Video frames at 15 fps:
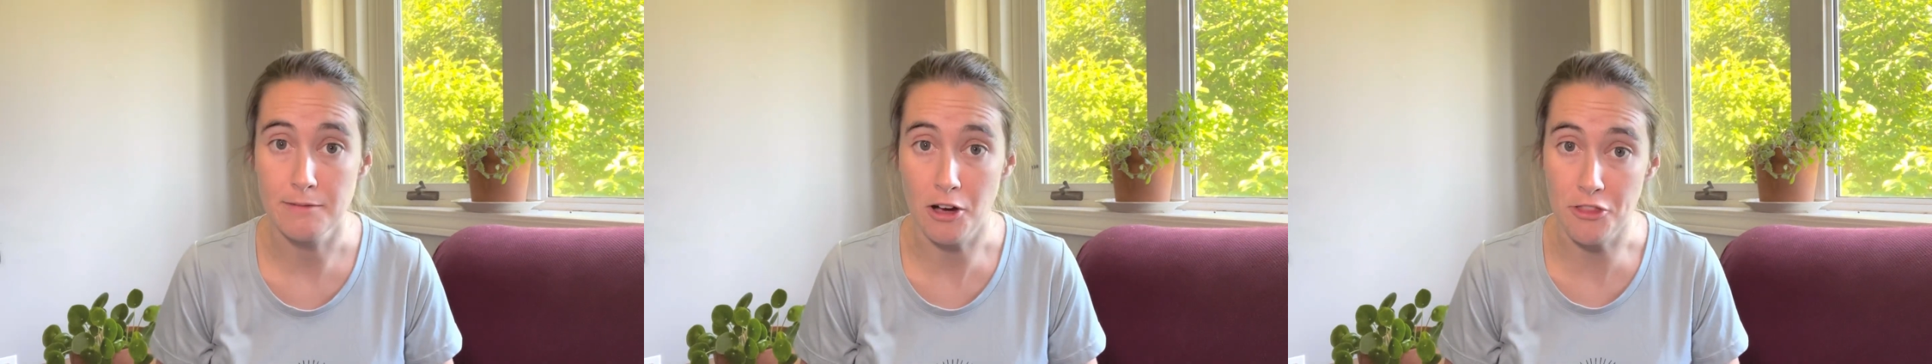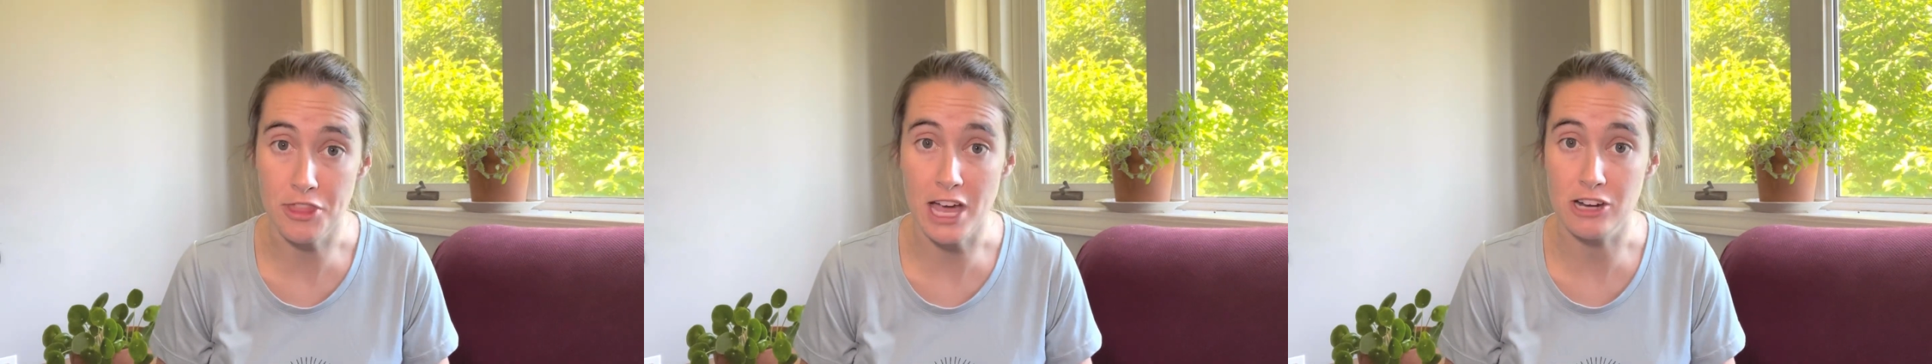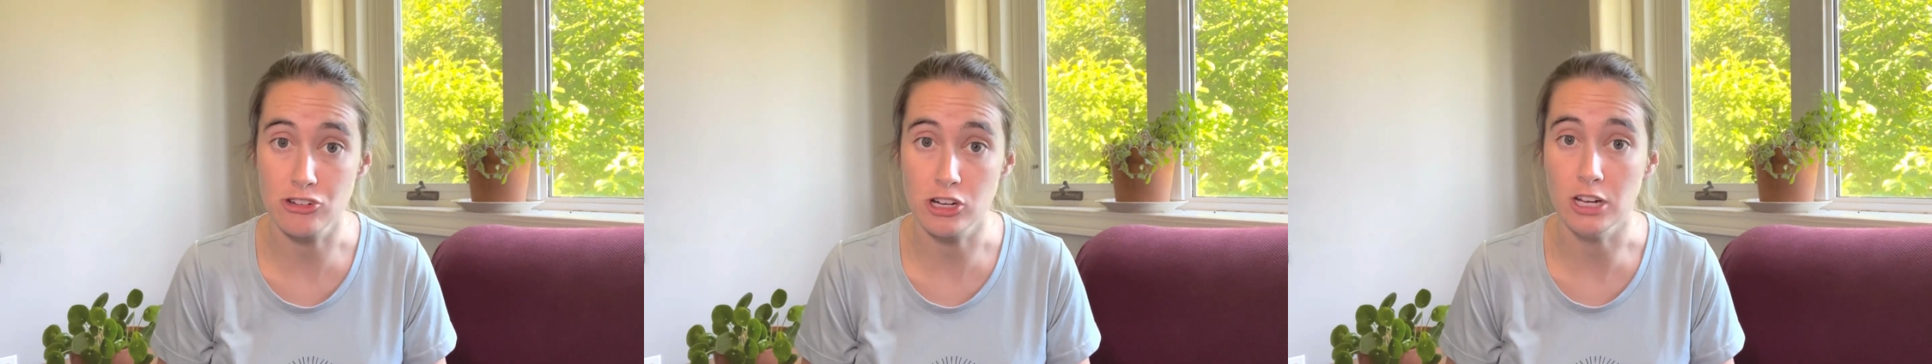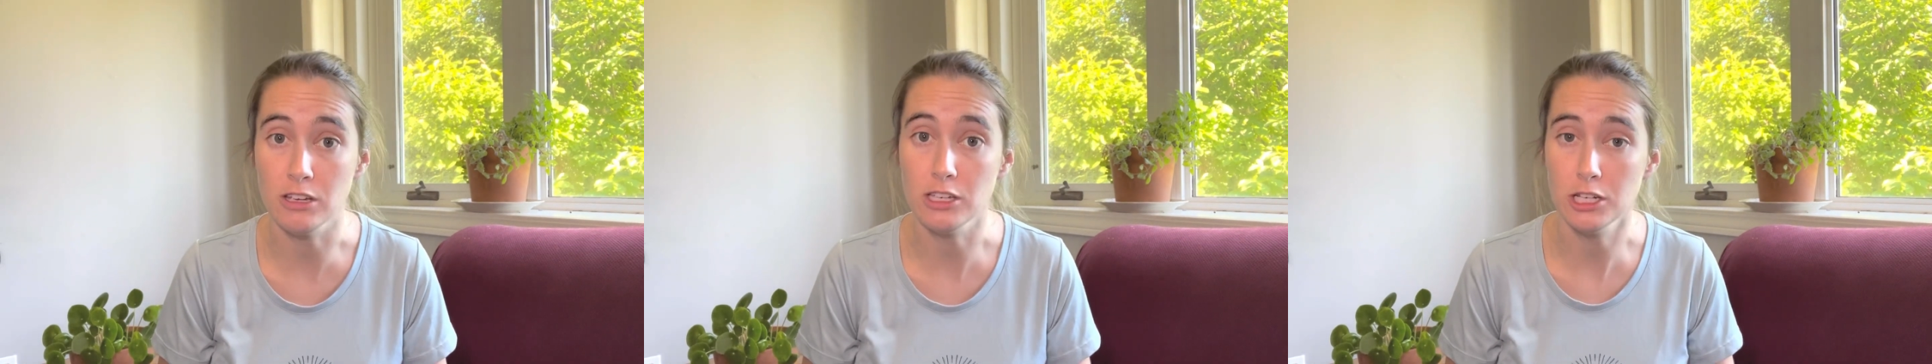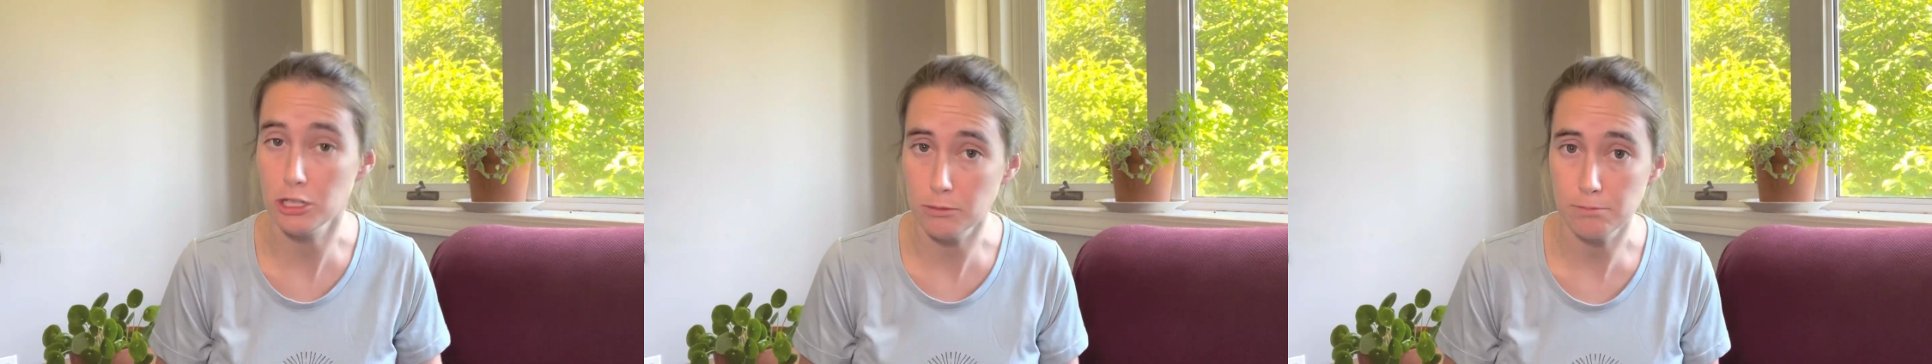on that trail
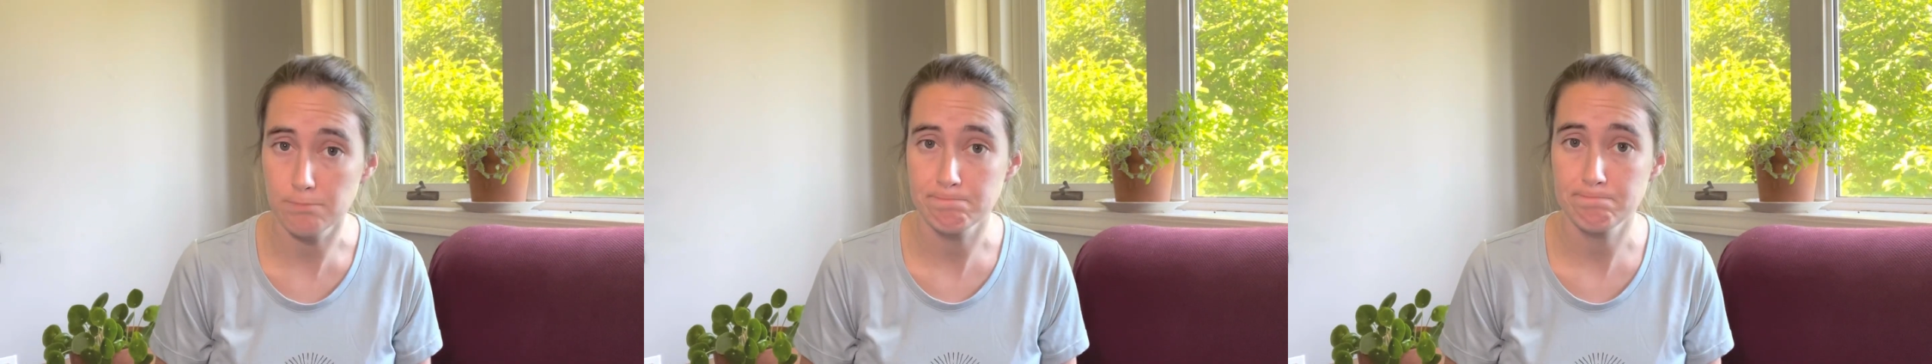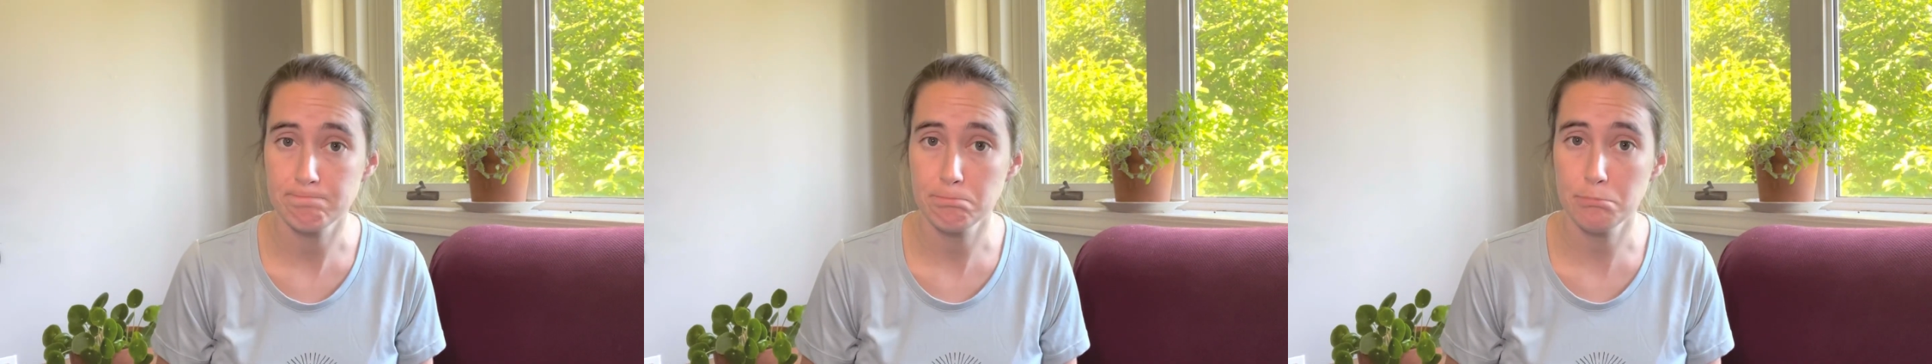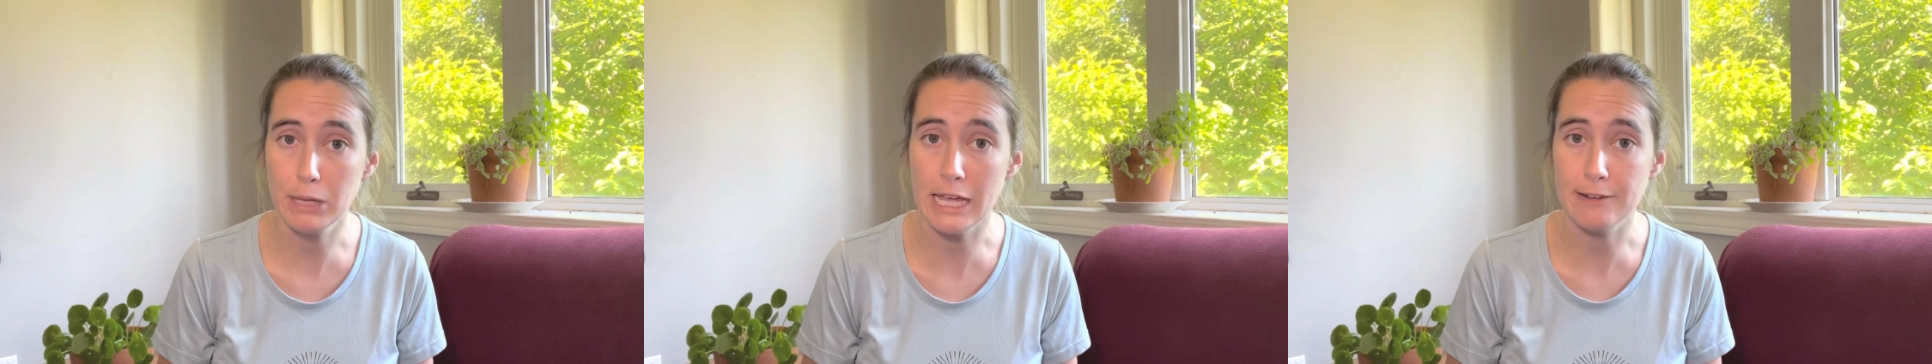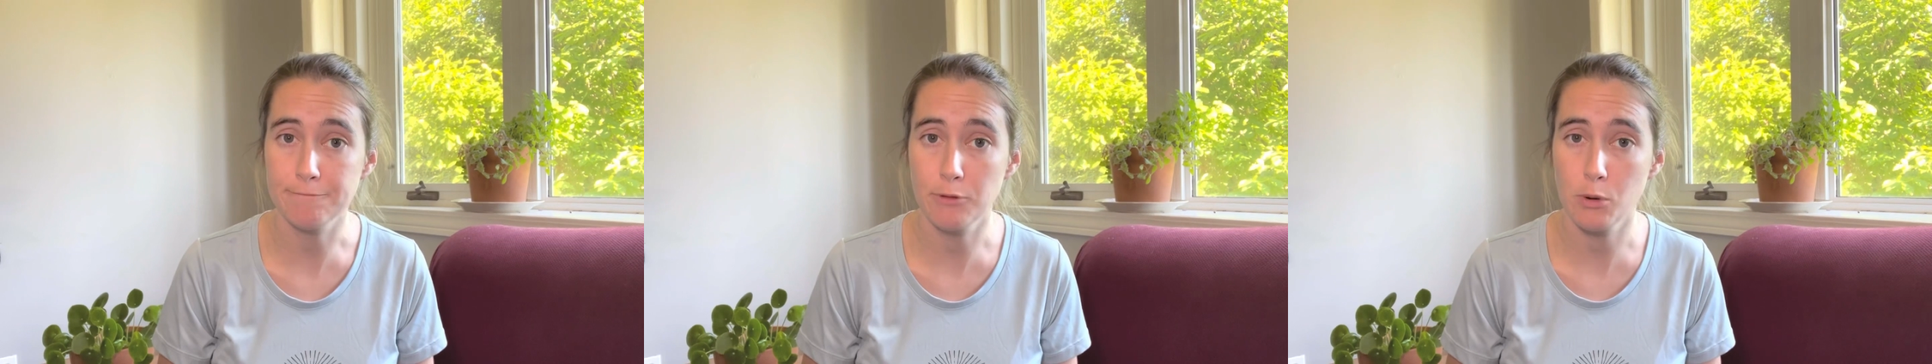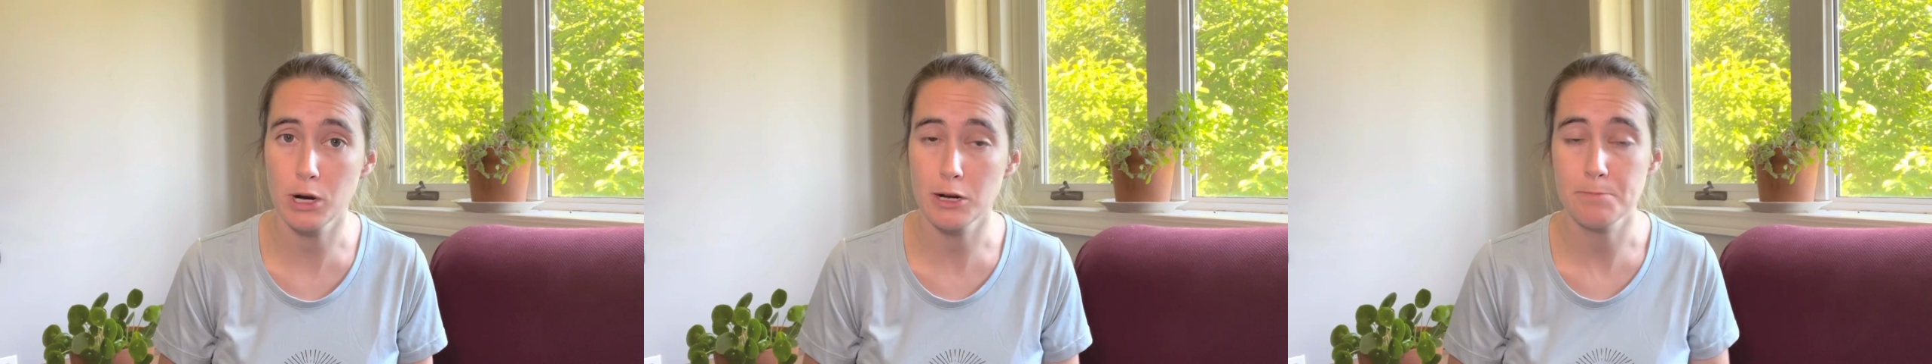you didn't plan
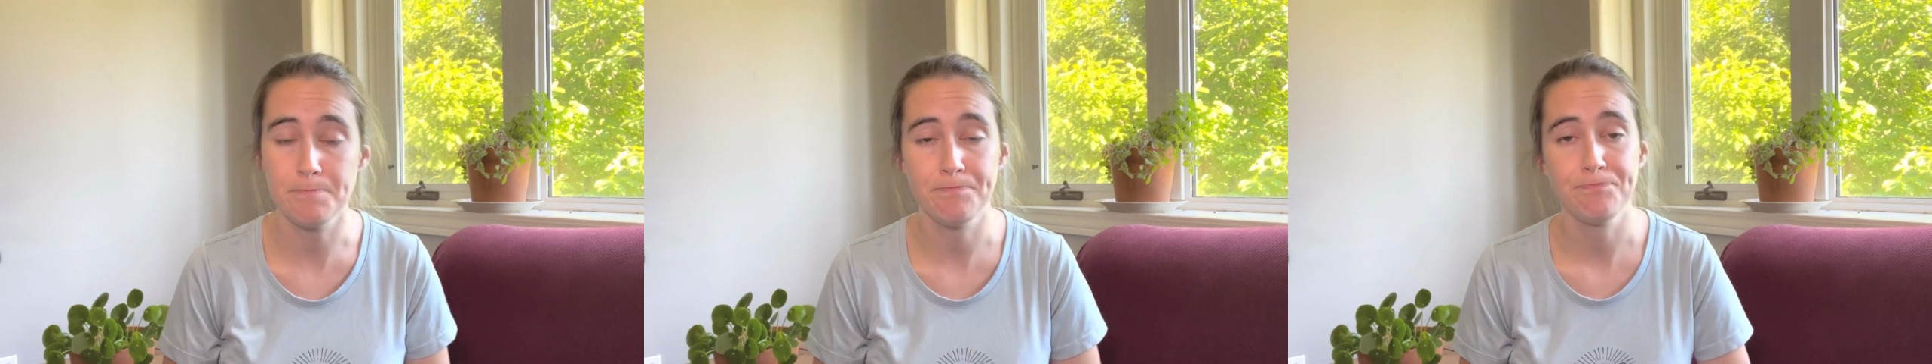for.